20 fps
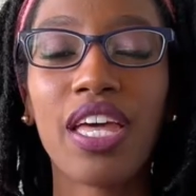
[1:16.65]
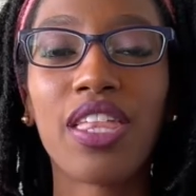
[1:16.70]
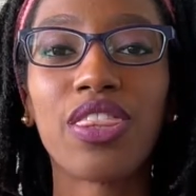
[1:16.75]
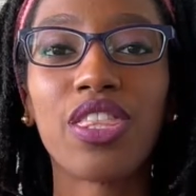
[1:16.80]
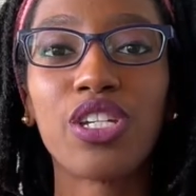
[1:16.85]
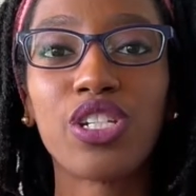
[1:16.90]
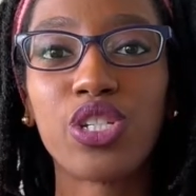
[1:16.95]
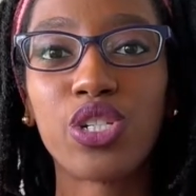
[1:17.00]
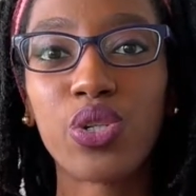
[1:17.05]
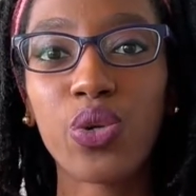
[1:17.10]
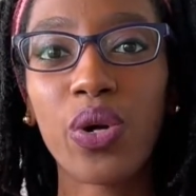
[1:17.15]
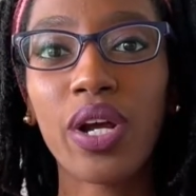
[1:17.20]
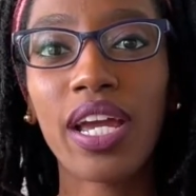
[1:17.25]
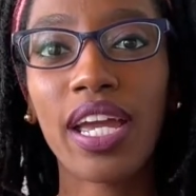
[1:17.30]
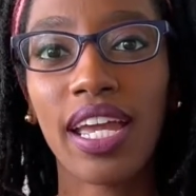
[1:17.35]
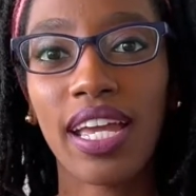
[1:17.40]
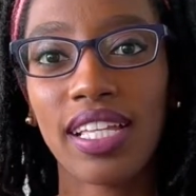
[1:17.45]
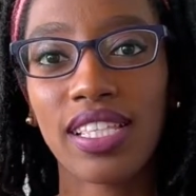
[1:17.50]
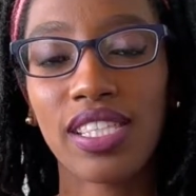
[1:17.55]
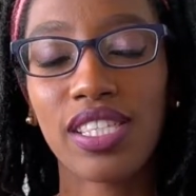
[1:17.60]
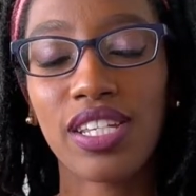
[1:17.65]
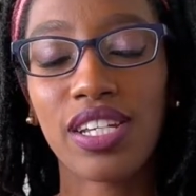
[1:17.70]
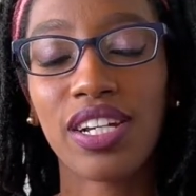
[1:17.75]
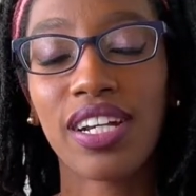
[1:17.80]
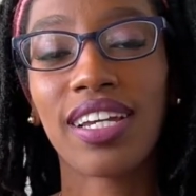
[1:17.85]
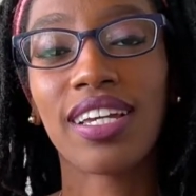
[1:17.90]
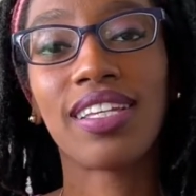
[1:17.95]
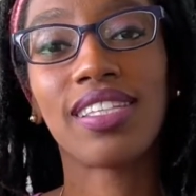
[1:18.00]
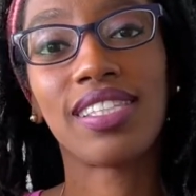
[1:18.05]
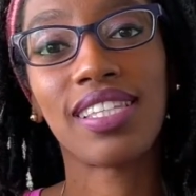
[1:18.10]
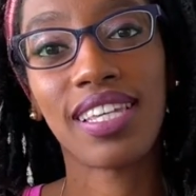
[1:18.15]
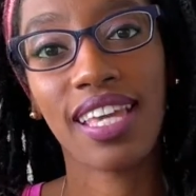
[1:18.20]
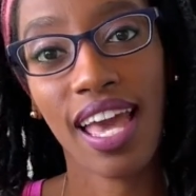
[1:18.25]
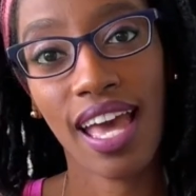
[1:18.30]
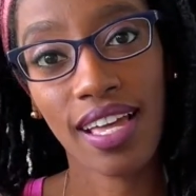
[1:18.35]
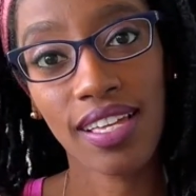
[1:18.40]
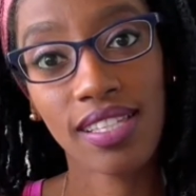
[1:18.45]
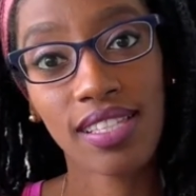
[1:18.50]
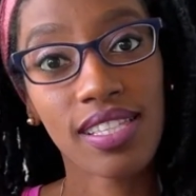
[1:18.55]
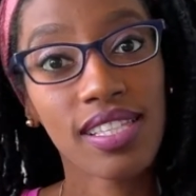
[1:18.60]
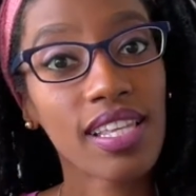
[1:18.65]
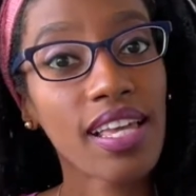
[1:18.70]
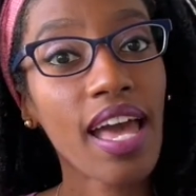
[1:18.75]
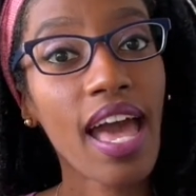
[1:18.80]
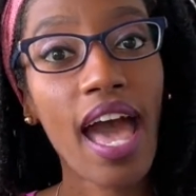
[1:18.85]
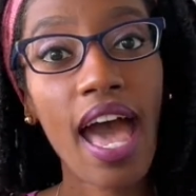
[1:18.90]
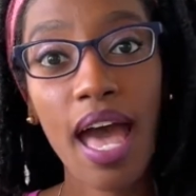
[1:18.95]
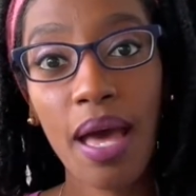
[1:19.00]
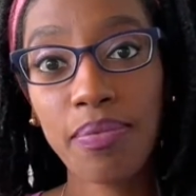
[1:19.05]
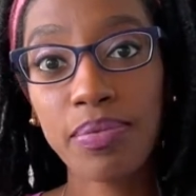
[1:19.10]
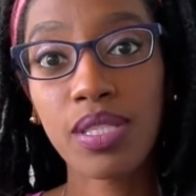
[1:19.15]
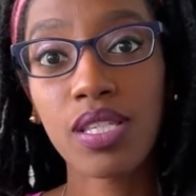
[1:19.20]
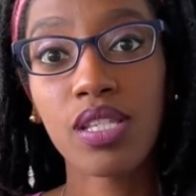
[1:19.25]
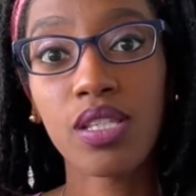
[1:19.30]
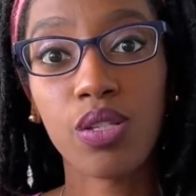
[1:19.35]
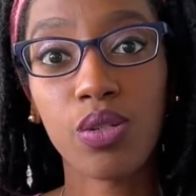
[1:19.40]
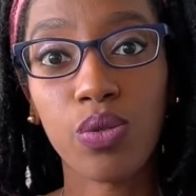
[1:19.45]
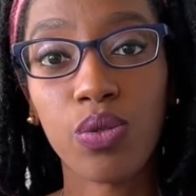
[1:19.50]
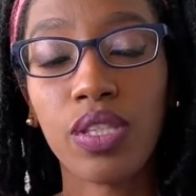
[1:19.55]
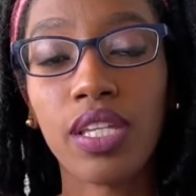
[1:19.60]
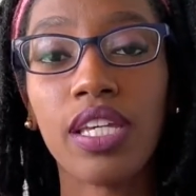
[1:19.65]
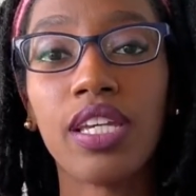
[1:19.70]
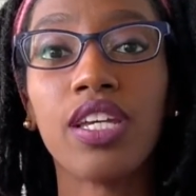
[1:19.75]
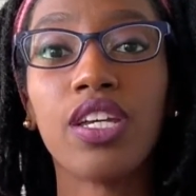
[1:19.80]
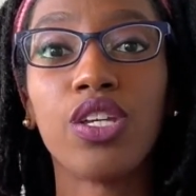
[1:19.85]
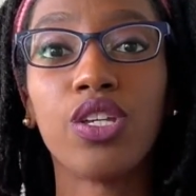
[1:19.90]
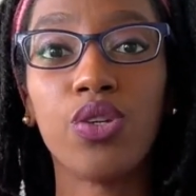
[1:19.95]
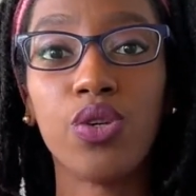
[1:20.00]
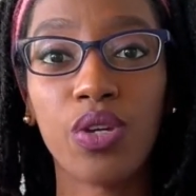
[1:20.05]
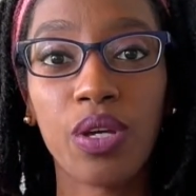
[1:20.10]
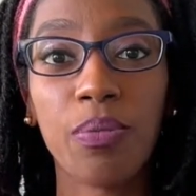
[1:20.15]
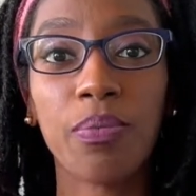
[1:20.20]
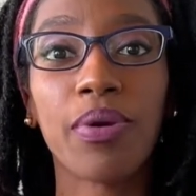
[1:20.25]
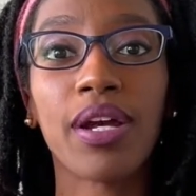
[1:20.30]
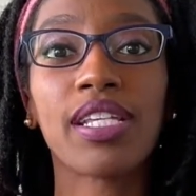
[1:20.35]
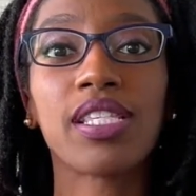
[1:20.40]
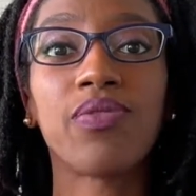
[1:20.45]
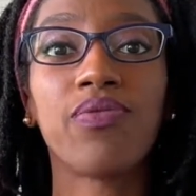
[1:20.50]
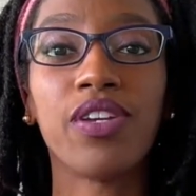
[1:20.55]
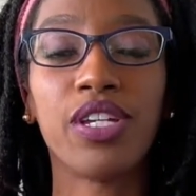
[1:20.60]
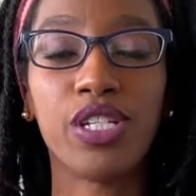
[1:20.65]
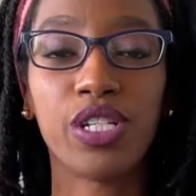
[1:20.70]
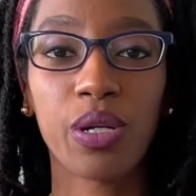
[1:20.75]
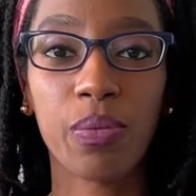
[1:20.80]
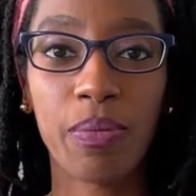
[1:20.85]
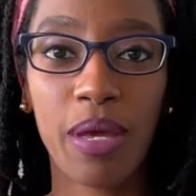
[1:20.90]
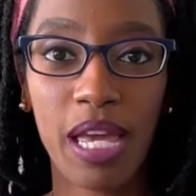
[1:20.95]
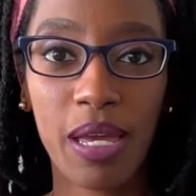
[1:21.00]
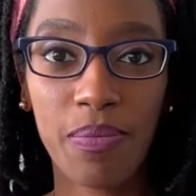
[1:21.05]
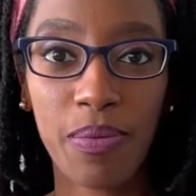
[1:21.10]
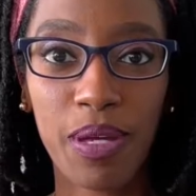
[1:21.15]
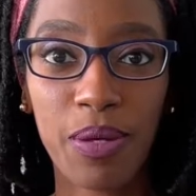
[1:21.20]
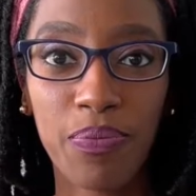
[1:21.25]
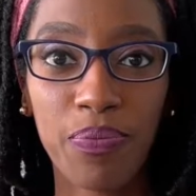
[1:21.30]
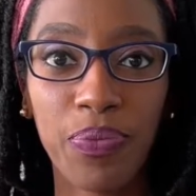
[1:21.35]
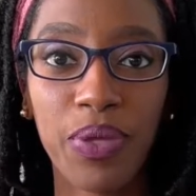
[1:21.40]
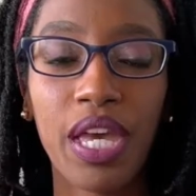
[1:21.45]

The short answer is yes, absolutely, you can breastfeed your baby.